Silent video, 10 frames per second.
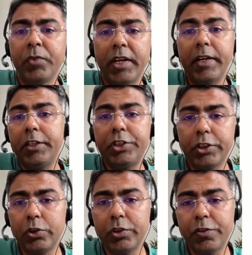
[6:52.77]
in
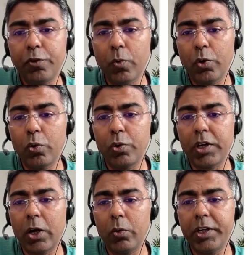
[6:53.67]
addition to this, you want to go
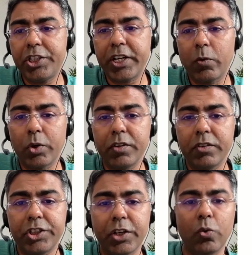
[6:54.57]
down and check what is
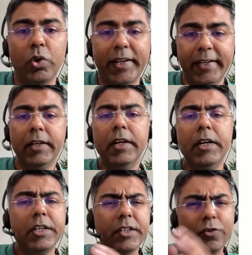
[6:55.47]
the shareholding,
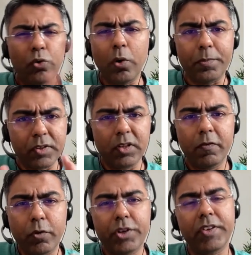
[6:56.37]
just to
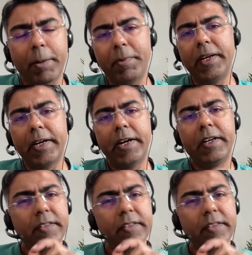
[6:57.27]
observe what's happening, right?